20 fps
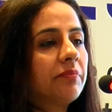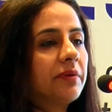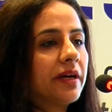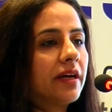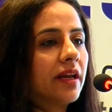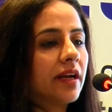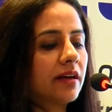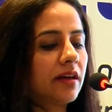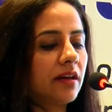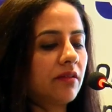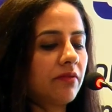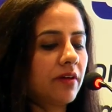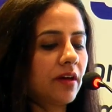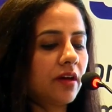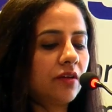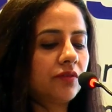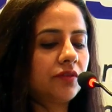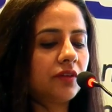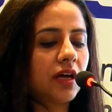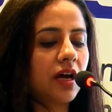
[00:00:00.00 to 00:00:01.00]
predictive
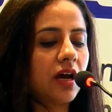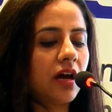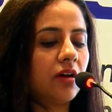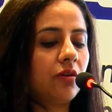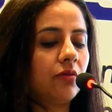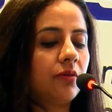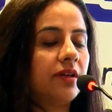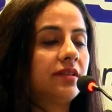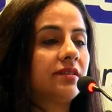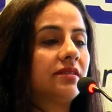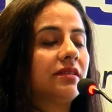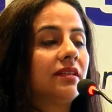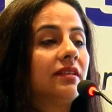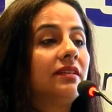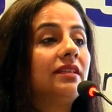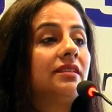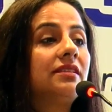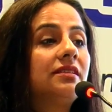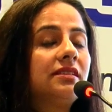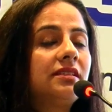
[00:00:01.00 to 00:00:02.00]
value of the ROS,
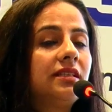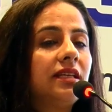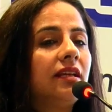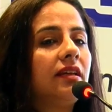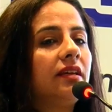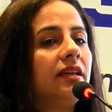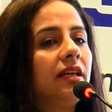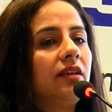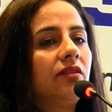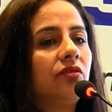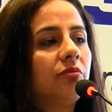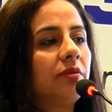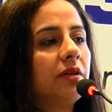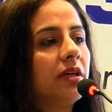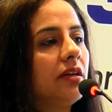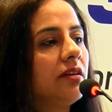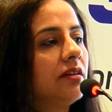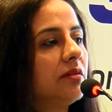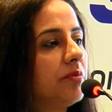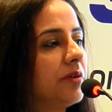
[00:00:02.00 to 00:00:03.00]
they still need to
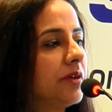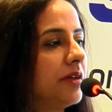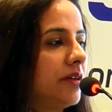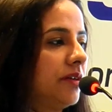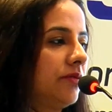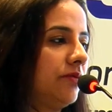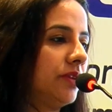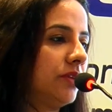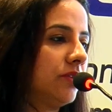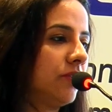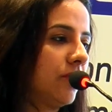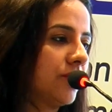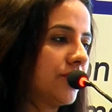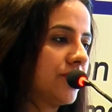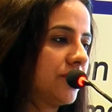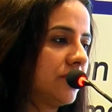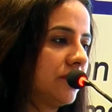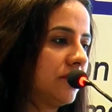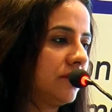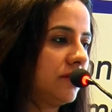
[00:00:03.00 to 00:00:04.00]
be interpreted with
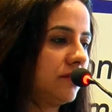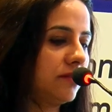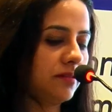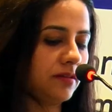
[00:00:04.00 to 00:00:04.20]
caution.